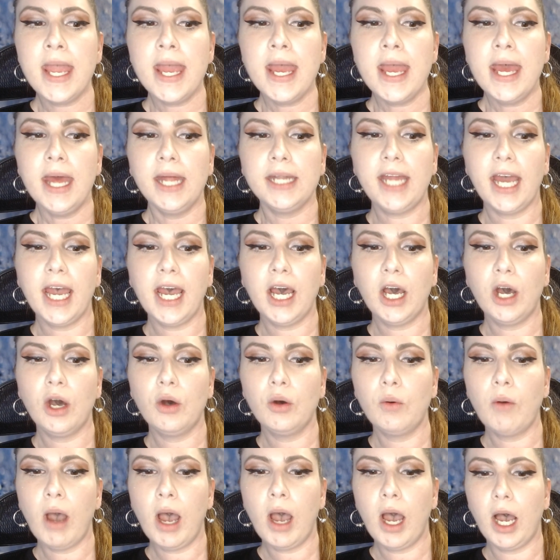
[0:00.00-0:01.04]

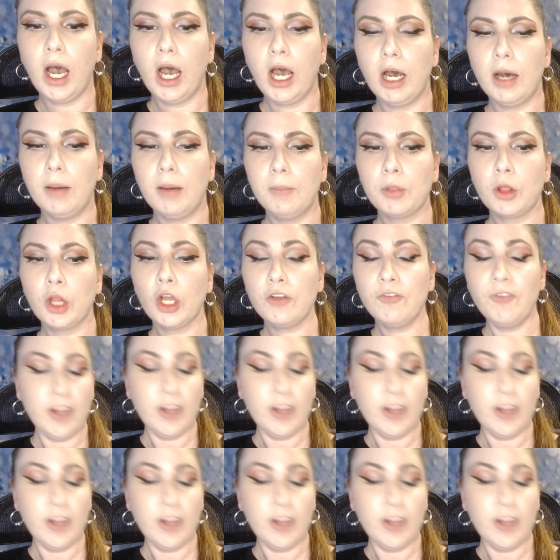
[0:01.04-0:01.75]
Now, um, Look